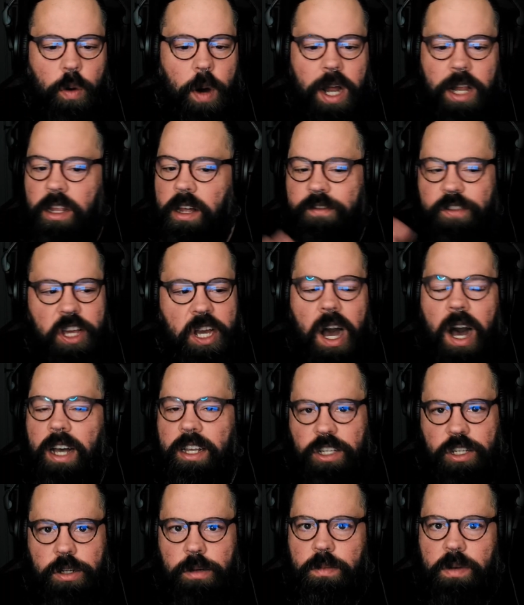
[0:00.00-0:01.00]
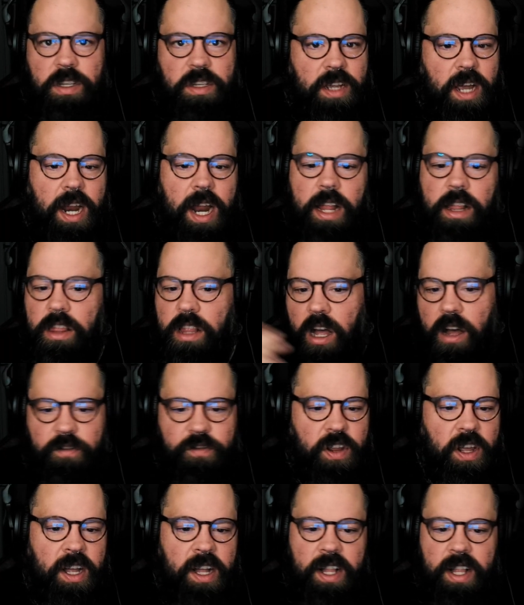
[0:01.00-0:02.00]
I love the costume design. I loved
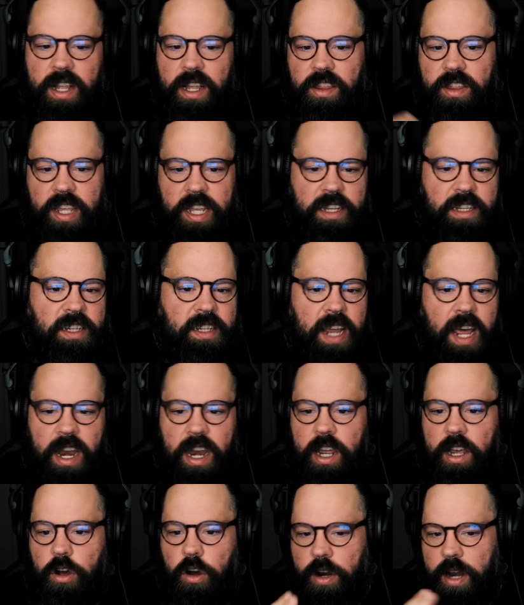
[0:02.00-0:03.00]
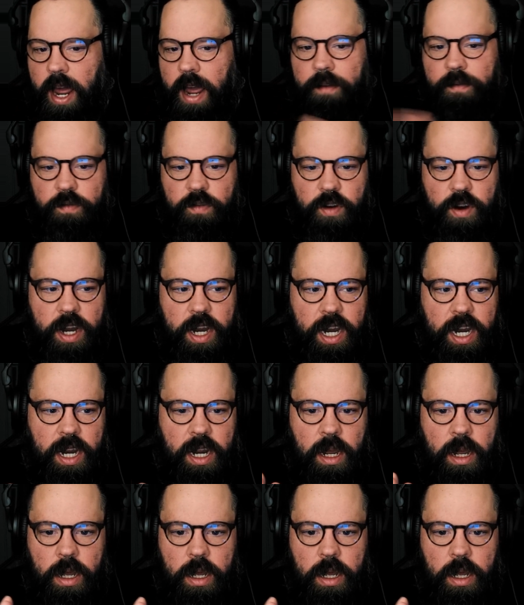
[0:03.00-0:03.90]
the aesthetic on every